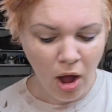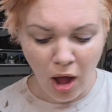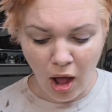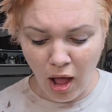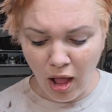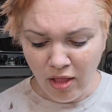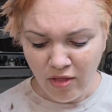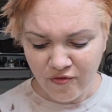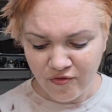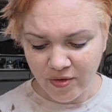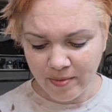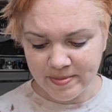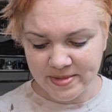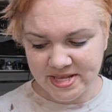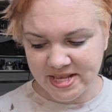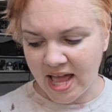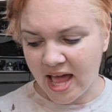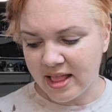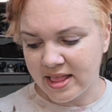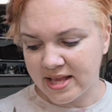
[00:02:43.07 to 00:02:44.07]
All from
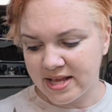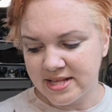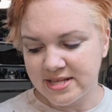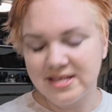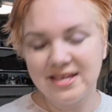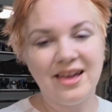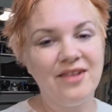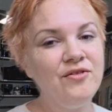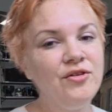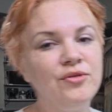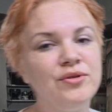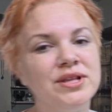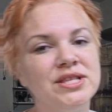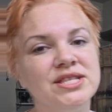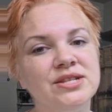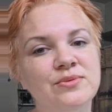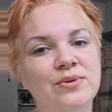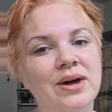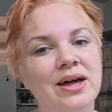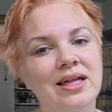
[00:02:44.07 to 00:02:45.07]
Sally's. Every
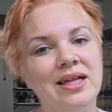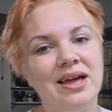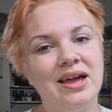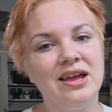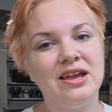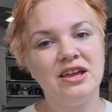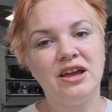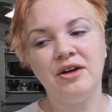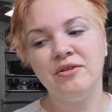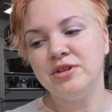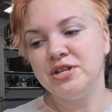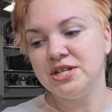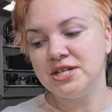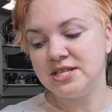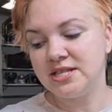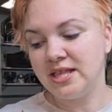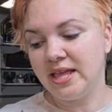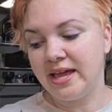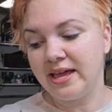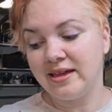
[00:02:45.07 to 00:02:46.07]
once in a while, I would
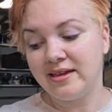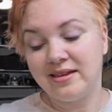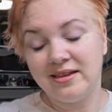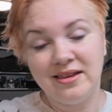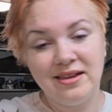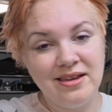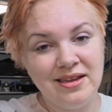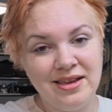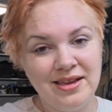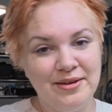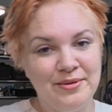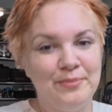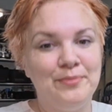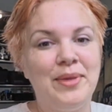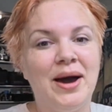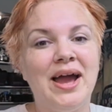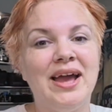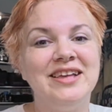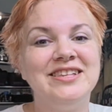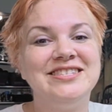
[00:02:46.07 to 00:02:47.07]
just like
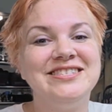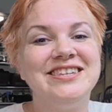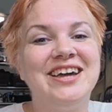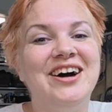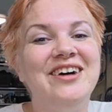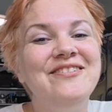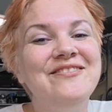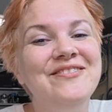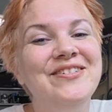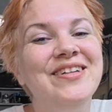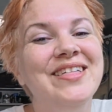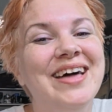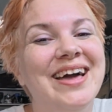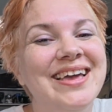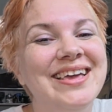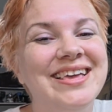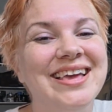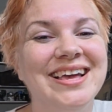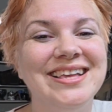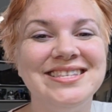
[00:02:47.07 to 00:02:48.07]
buy stuff
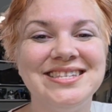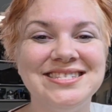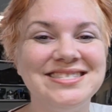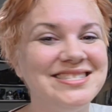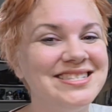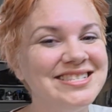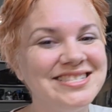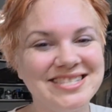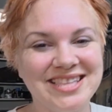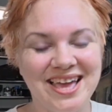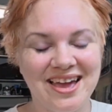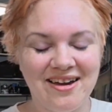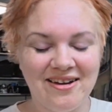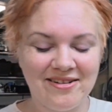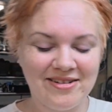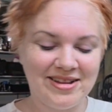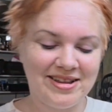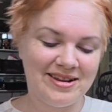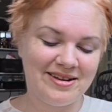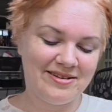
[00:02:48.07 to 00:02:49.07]
like at a
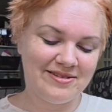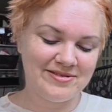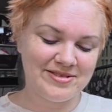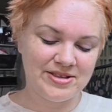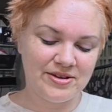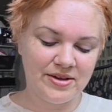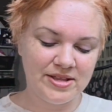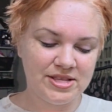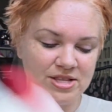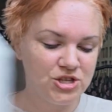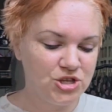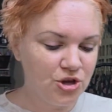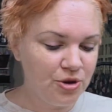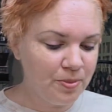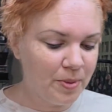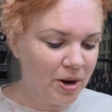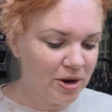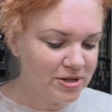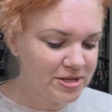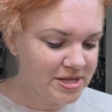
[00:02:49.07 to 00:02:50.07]
discount, you know, so it's
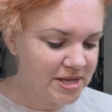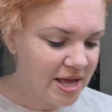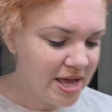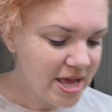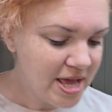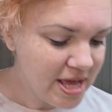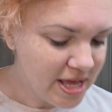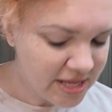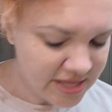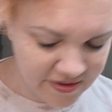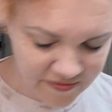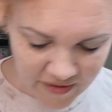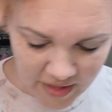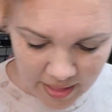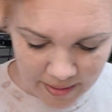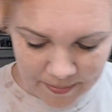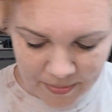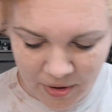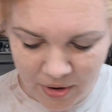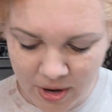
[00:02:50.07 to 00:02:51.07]
2 parts
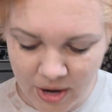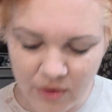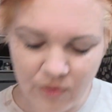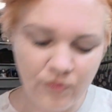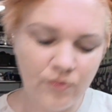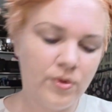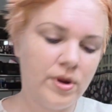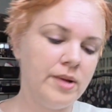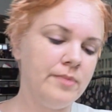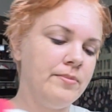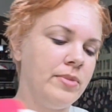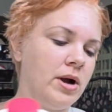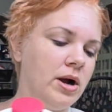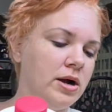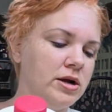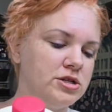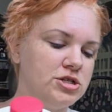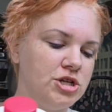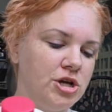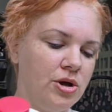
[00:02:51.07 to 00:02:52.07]
developer and 1
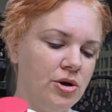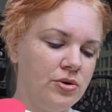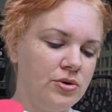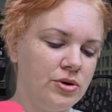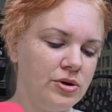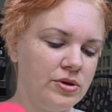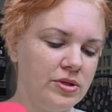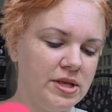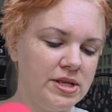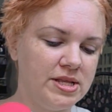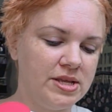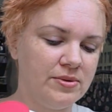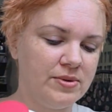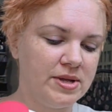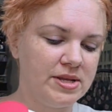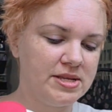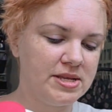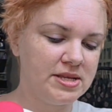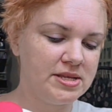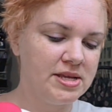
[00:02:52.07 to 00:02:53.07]
part toner. Let's see,
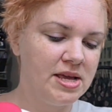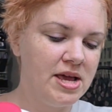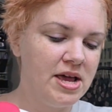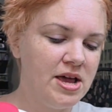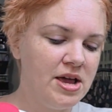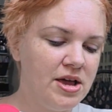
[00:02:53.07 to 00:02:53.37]
what is this?